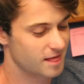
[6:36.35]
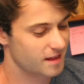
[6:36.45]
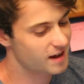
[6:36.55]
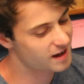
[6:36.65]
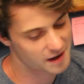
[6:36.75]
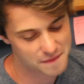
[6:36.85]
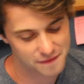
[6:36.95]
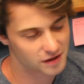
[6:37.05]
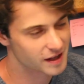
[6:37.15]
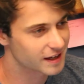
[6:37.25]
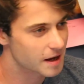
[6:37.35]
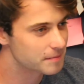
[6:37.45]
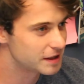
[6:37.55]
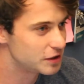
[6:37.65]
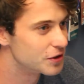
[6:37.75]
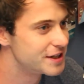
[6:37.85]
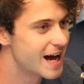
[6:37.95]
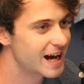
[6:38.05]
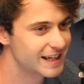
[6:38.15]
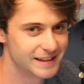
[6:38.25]
I feel like, I mean, you're
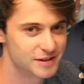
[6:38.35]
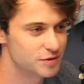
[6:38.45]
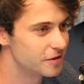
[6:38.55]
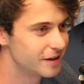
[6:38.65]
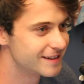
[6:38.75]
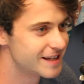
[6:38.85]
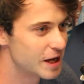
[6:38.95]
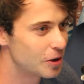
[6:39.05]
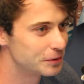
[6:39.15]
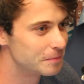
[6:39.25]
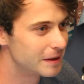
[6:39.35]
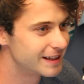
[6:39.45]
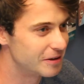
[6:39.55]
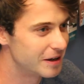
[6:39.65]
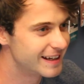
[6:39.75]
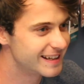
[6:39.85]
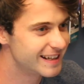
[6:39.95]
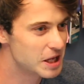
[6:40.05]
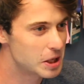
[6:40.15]
dying, so they're gonna take all your money, right?